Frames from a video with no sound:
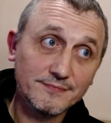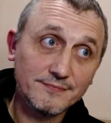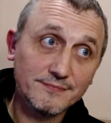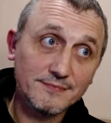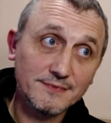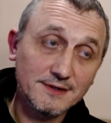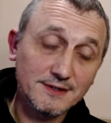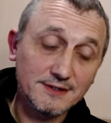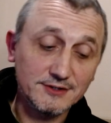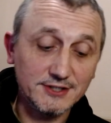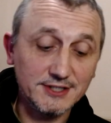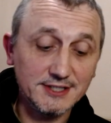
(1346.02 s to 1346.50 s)

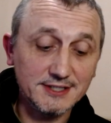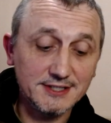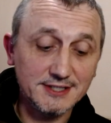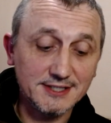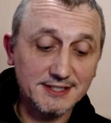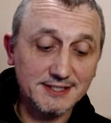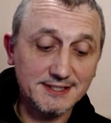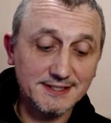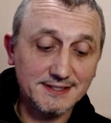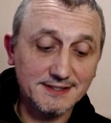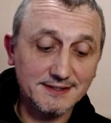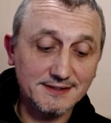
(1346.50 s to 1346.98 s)

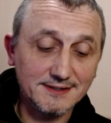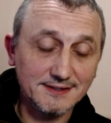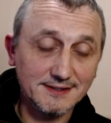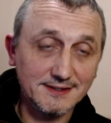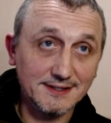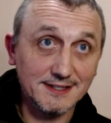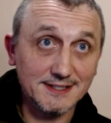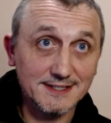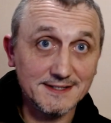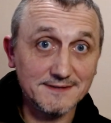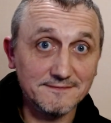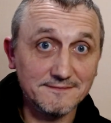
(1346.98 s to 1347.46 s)
Jesus
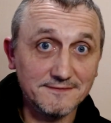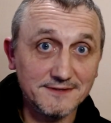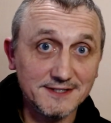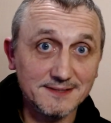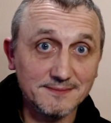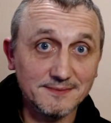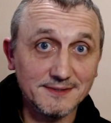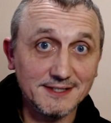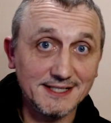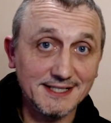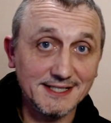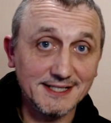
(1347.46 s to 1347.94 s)
is
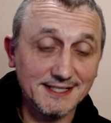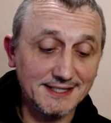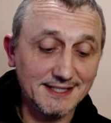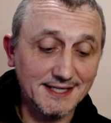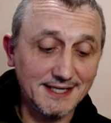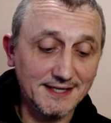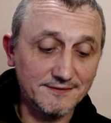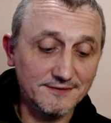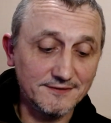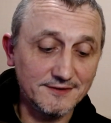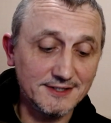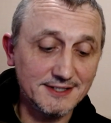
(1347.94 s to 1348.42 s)
invisibly in the
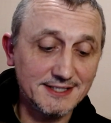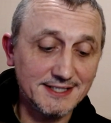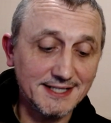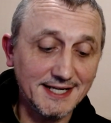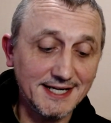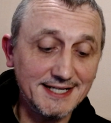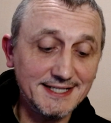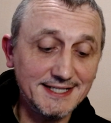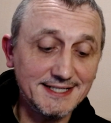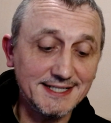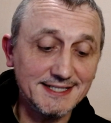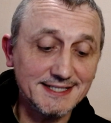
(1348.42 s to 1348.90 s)
heavens,
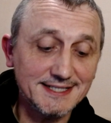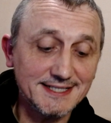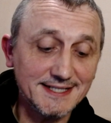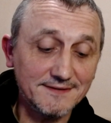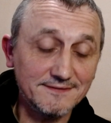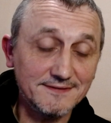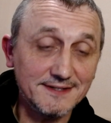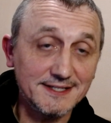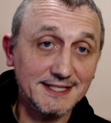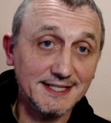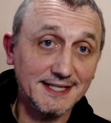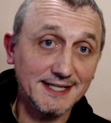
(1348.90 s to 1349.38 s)

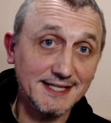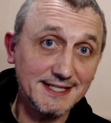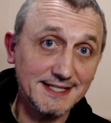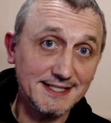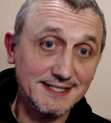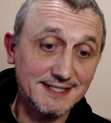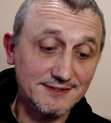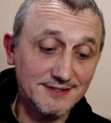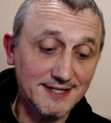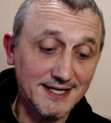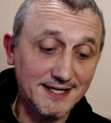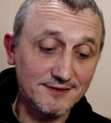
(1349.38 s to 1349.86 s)
1878,
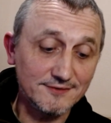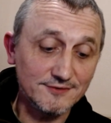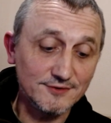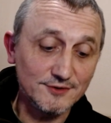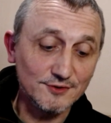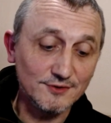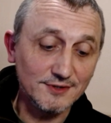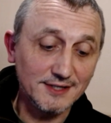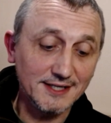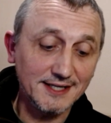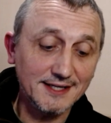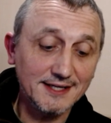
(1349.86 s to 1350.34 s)
he's now
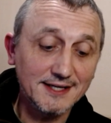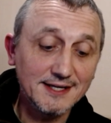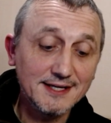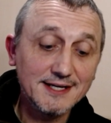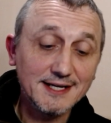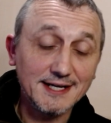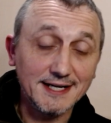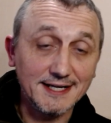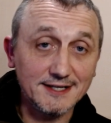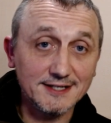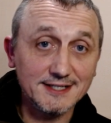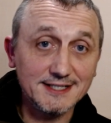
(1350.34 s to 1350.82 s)
ruling,
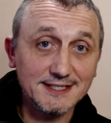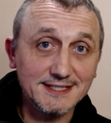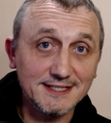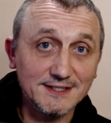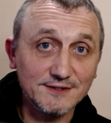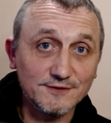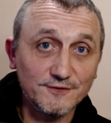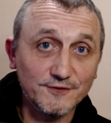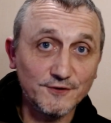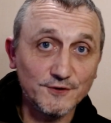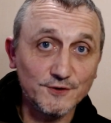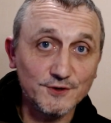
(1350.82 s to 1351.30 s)

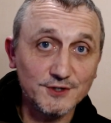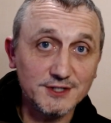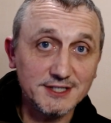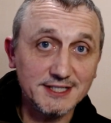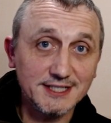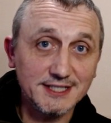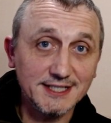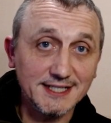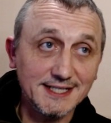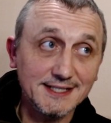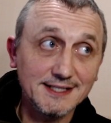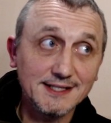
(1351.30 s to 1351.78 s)

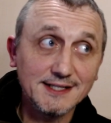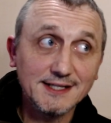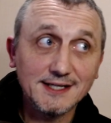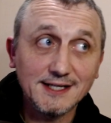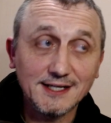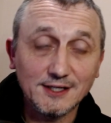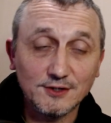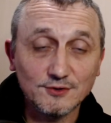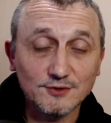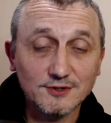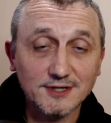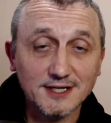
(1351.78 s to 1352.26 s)
1914, it
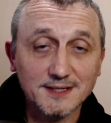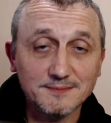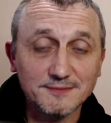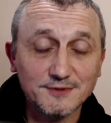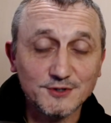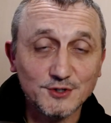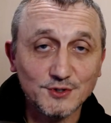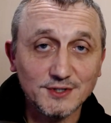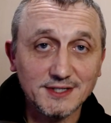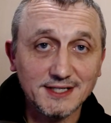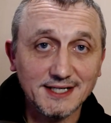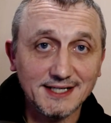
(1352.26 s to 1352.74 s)
all comes to
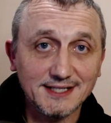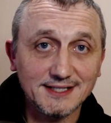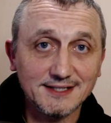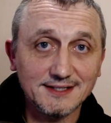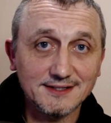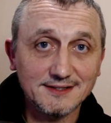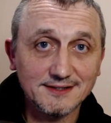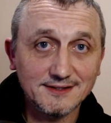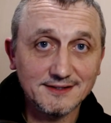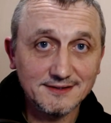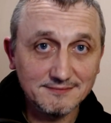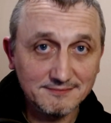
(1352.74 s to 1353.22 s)
an end,
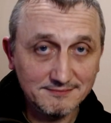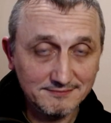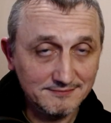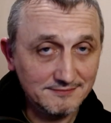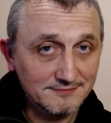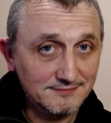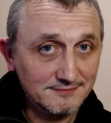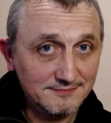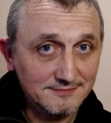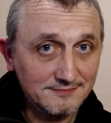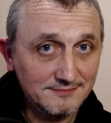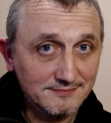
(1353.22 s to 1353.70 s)

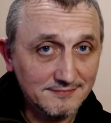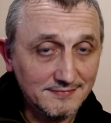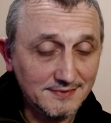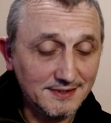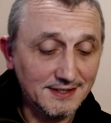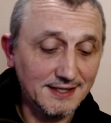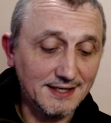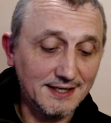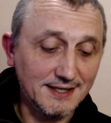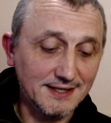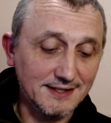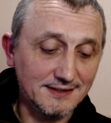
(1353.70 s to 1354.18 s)

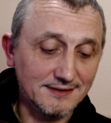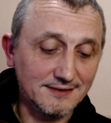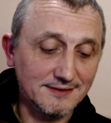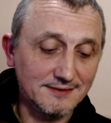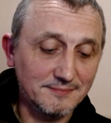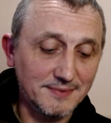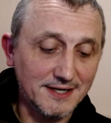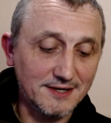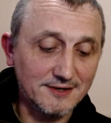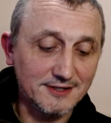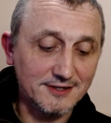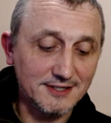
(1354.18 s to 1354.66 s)
and
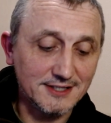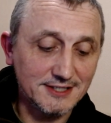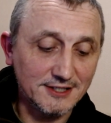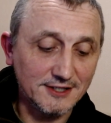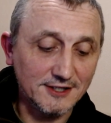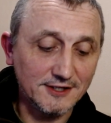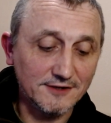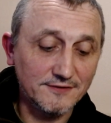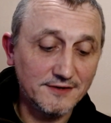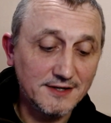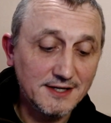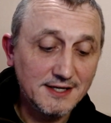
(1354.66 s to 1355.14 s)
Paradise
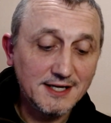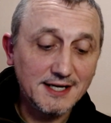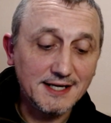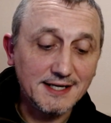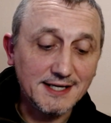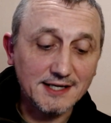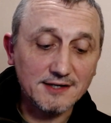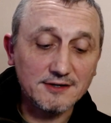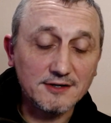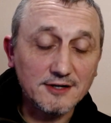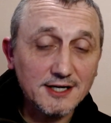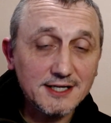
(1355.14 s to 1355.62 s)
Earth. Now,
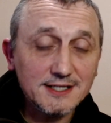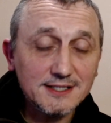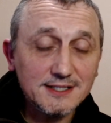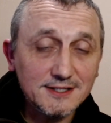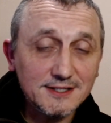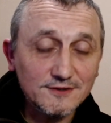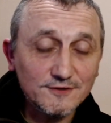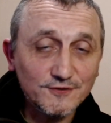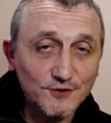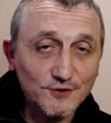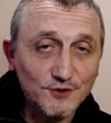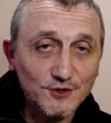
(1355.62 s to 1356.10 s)

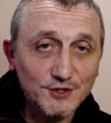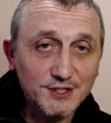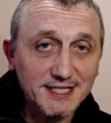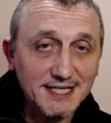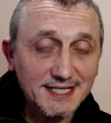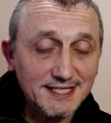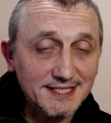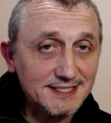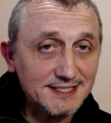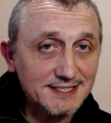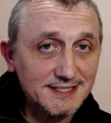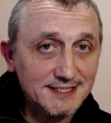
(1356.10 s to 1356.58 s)
1914
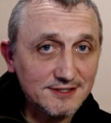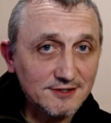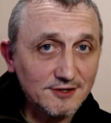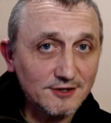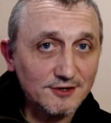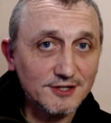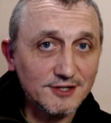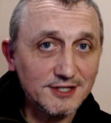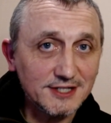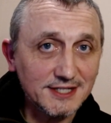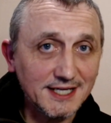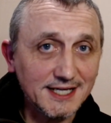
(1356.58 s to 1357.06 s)
is not
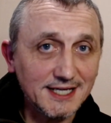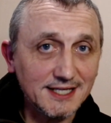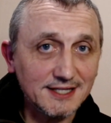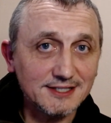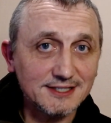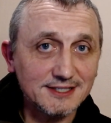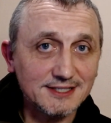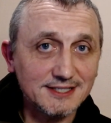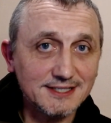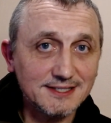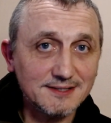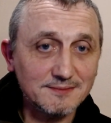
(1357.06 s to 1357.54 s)
the date
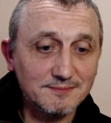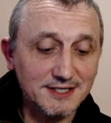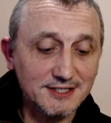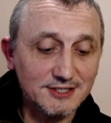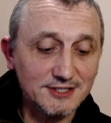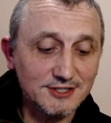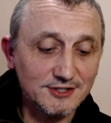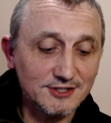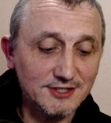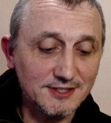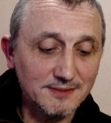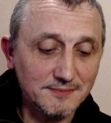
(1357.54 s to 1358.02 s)
that's
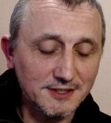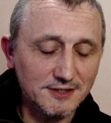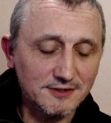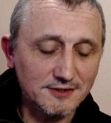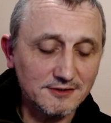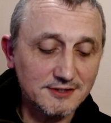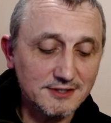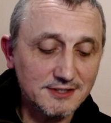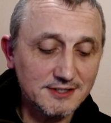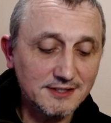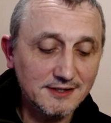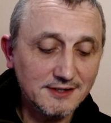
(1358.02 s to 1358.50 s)
mentioned the
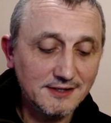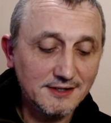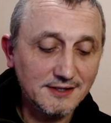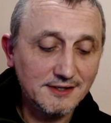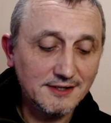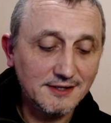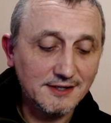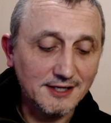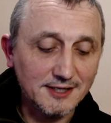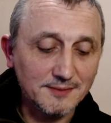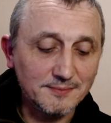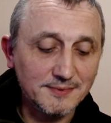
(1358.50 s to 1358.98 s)
most.
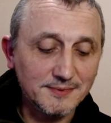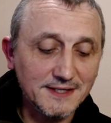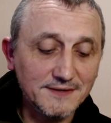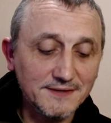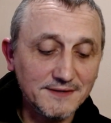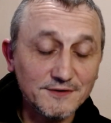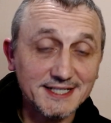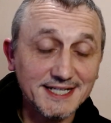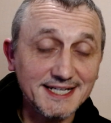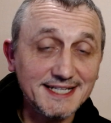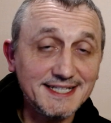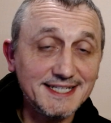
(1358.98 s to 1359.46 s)
I believe it was
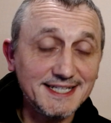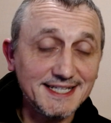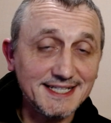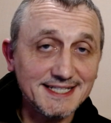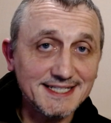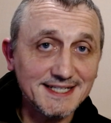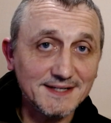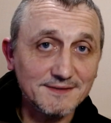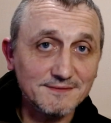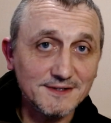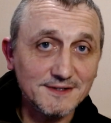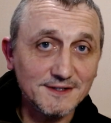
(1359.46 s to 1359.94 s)

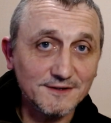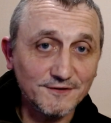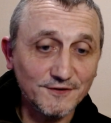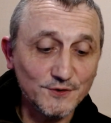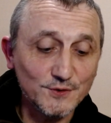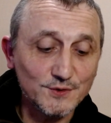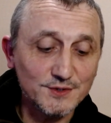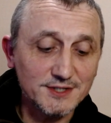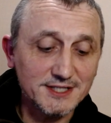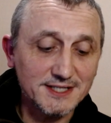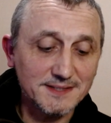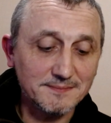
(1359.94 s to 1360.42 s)
1874
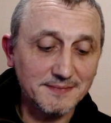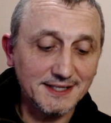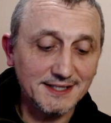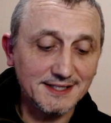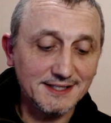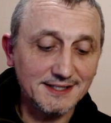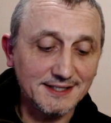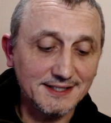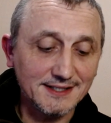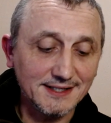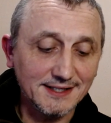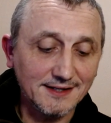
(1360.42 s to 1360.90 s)
was the main
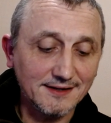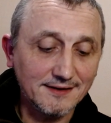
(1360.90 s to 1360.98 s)
date.